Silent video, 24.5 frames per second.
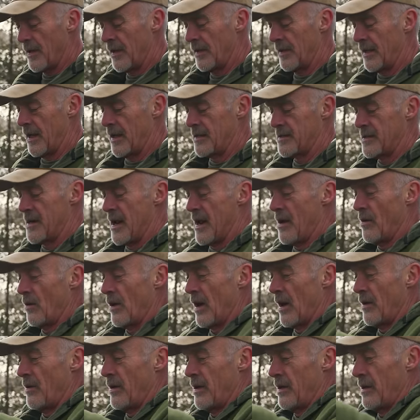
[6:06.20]
and that's now
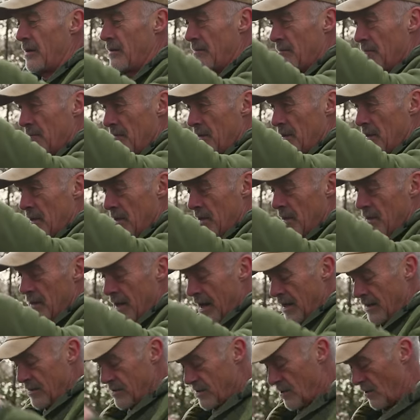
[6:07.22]
going
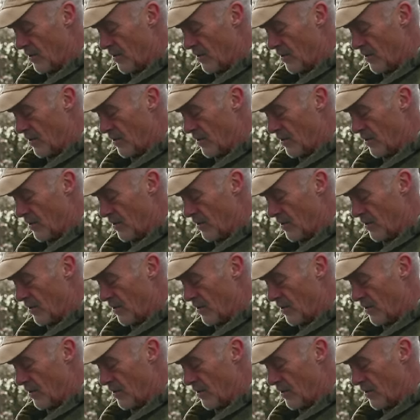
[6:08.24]
next